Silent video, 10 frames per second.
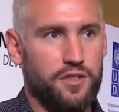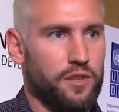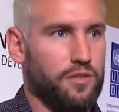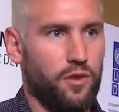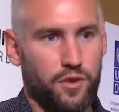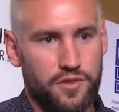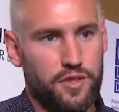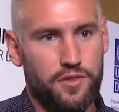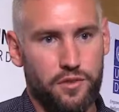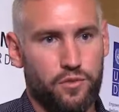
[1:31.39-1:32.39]
And of course,
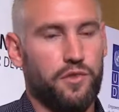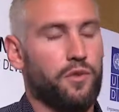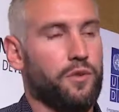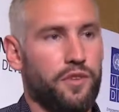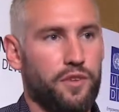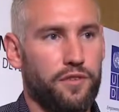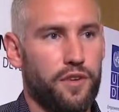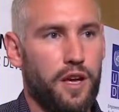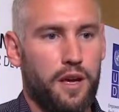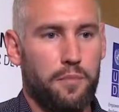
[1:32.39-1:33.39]
there's all sorts of
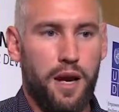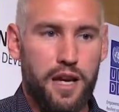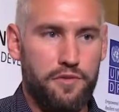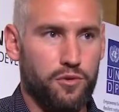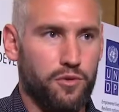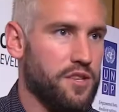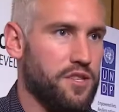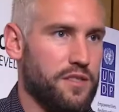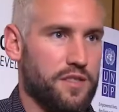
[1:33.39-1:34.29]
behavioural nudges,